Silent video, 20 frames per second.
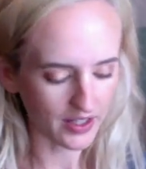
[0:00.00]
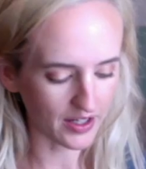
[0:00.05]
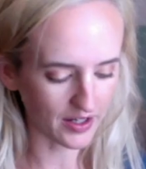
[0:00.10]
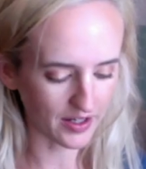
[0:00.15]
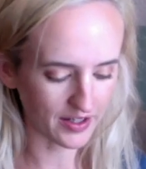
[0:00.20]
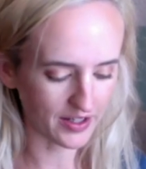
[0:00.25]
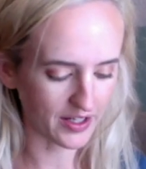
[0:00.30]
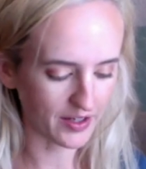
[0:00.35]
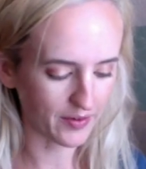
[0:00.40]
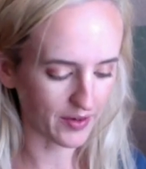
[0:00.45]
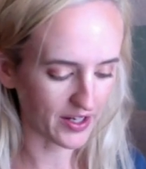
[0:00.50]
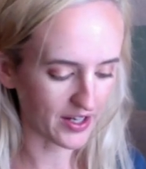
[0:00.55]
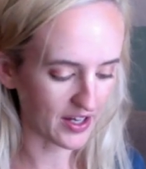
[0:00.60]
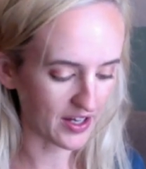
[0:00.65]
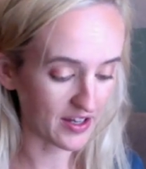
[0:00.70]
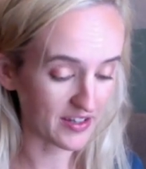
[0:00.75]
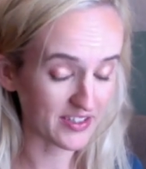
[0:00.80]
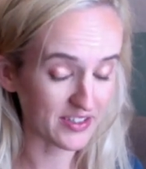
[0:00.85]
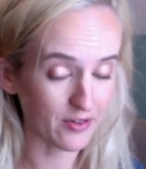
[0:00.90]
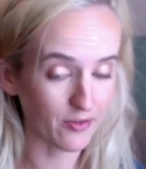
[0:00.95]

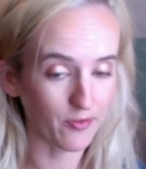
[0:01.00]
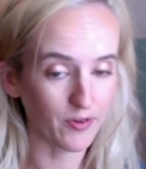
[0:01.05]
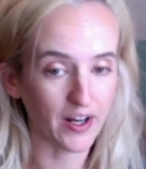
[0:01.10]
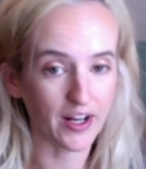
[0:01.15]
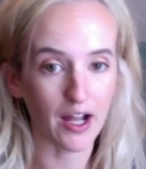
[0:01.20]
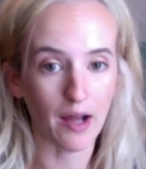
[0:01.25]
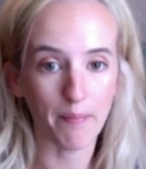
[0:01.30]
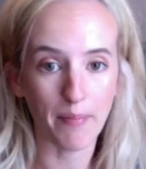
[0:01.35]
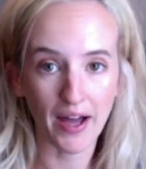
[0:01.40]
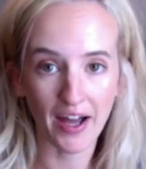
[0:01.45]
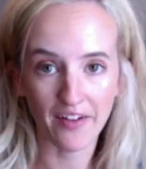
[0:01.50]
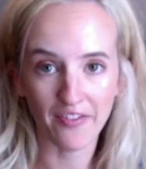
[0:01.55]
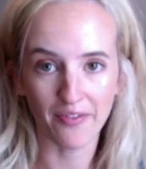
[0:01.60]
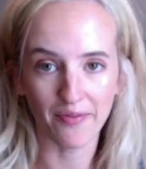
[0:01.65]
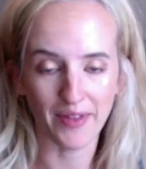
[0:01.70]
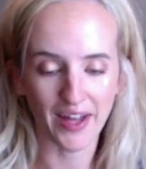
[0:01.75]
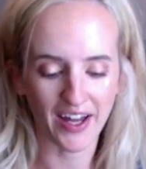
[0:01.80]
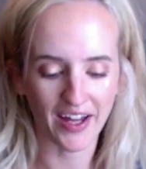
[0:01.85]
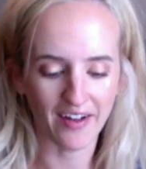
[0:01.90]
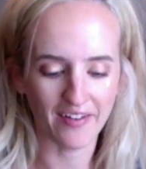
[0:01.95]
anyway, so when I got back from
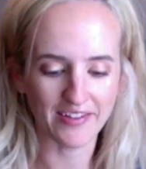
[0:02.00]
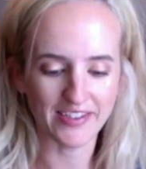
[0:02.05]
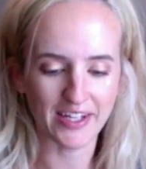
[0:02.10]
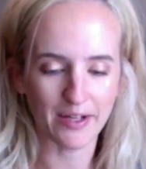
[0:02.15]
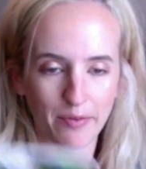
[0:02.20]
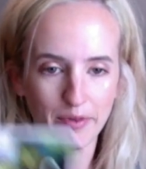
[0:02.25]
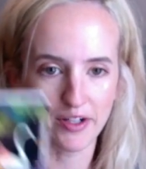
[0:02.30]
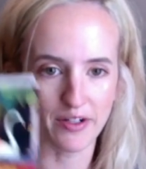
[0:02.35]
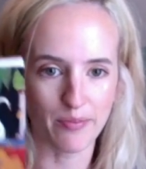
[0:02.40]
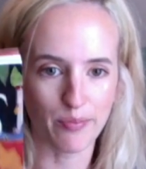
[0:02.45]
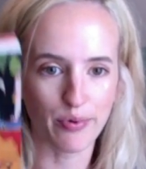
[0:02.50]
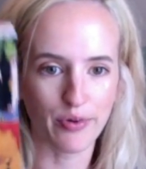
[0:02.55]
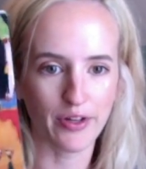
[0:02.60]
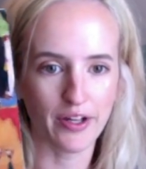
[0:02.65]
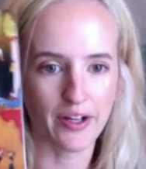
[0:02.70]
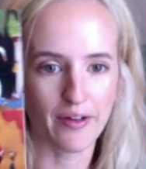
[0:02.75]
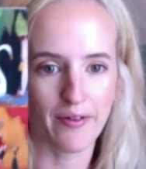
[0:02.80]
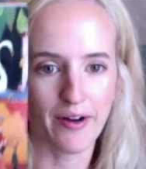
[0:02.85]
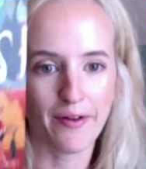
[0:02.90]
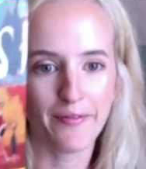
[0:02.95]
that, I was able to
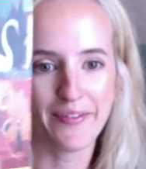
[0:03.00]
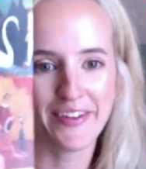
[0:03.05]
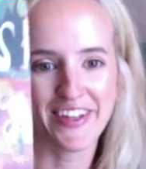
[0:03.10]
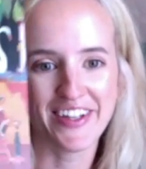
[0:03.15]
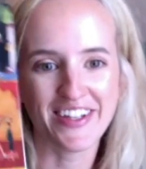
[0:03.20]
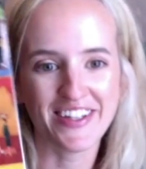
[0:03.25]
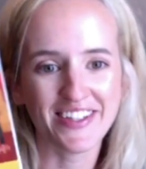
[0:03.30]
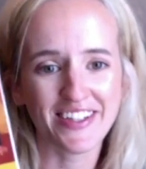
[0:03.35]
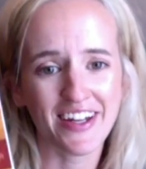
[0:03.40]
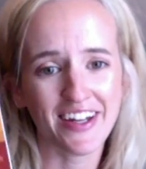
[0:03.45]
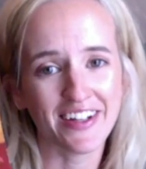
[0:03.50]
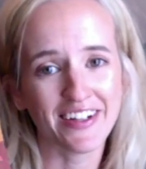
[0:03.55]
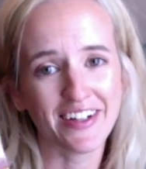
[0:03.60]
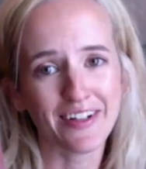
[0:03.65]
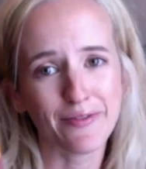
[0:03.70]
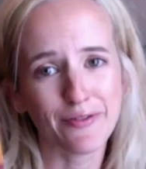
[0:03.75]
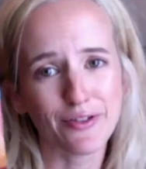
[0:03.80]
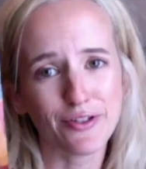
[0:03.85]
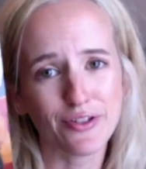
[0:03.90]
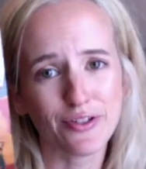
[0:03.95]
play around with this, and
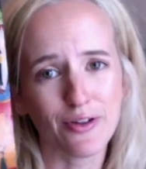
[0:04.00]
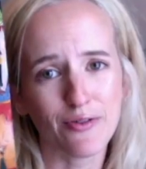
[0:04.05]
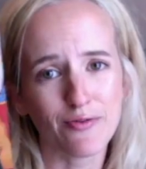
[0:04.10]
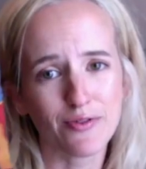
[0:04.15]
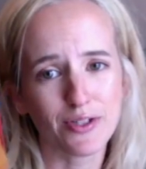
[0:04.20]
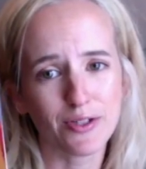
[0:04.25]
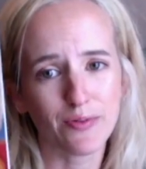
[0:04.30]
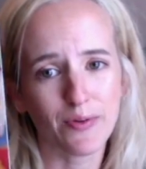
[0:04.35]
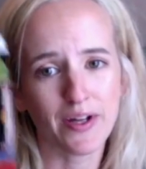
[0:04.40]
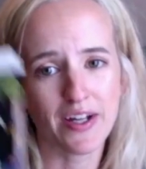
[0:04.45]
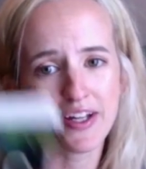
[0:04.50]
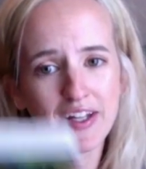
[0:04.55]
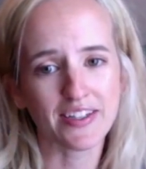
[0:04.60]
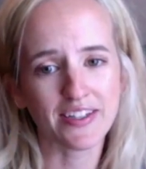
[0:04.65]
it was so sweet.